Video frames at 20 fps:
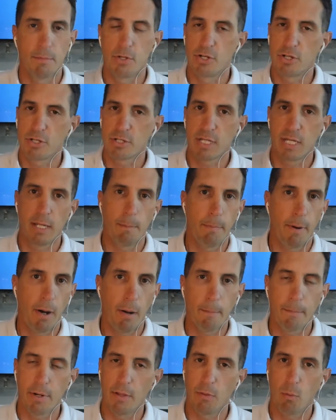You just keep
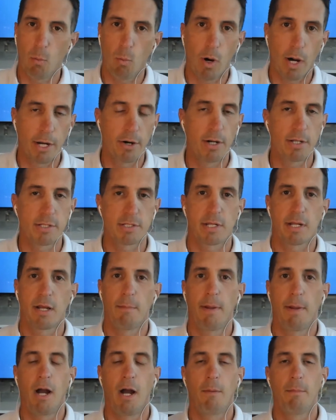pumping it. The water doesn't
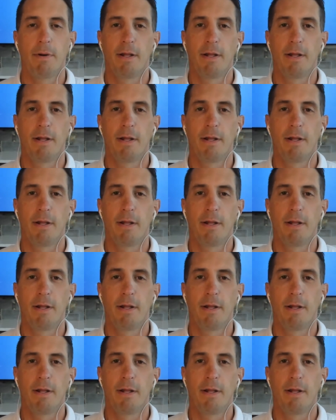come out.